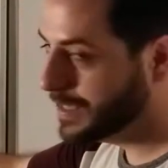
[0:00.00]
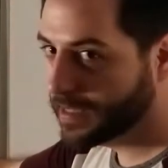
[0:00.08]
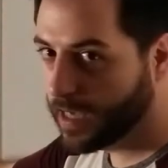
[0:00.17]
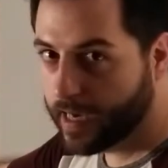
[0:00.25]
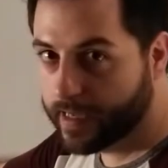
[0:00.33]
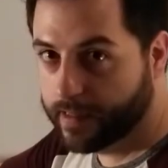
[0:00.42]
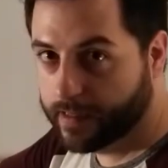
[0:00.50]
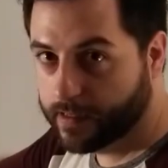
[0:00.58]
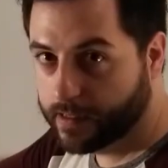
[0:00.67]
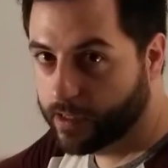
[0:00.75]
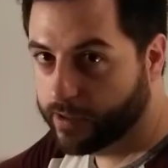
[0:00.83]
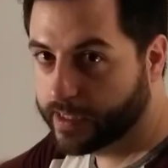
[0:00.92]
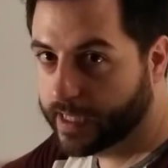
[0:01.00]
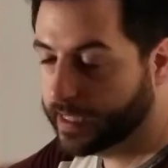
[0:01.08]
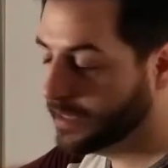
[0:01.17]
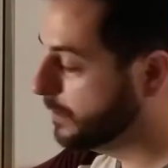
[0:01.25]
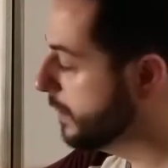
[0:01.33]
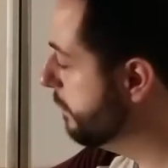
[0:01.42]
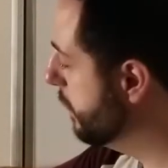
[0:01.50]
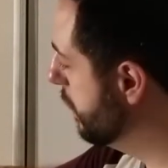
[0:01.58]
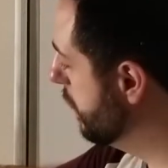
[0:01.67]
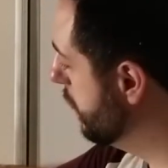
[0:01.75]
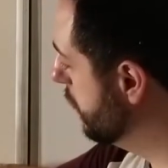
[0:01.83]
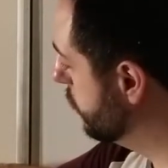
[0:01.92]
a sign that's associated to them.
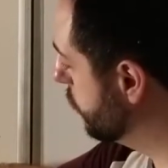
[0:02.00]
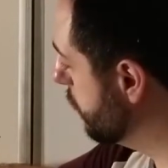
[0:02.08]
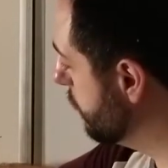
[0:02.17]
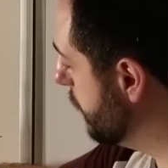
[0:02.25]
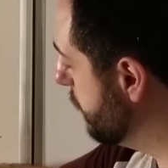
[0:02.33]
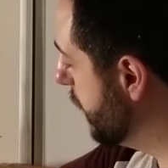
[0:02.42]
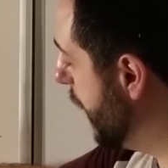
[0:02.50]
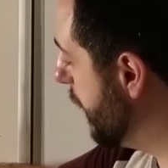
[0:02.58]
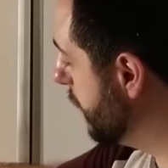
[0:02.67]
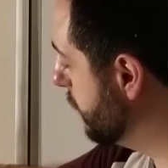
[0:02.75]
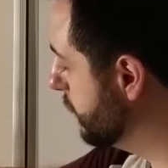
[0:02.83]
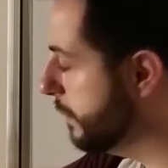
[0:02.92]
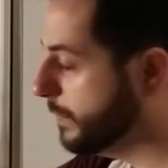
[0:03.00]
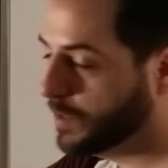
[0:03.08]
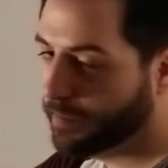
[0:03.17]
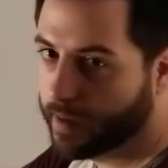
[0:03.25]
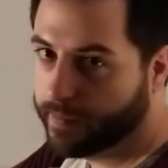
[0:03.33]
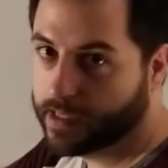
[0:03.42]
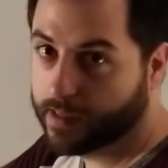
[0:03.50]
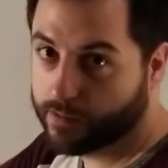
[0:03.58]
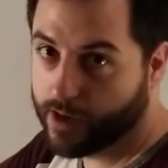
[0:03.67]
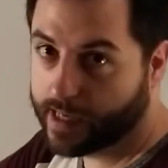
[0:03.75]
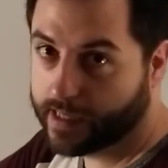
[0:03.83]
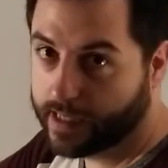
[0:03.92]
So you might be adding some and you might be
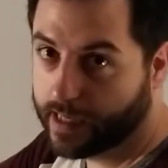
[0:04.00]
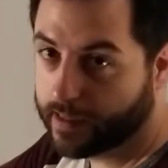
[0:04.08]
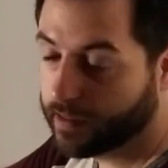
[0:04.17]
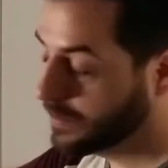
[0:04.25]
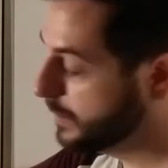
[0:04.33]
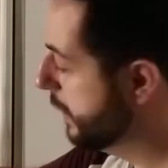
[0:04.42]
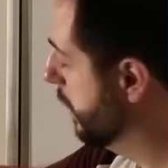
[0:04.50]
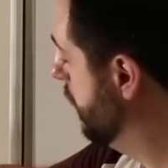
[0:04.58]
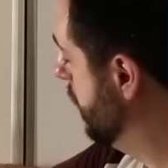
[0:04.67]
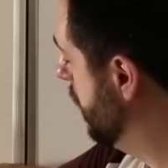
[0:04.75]
subtracting others.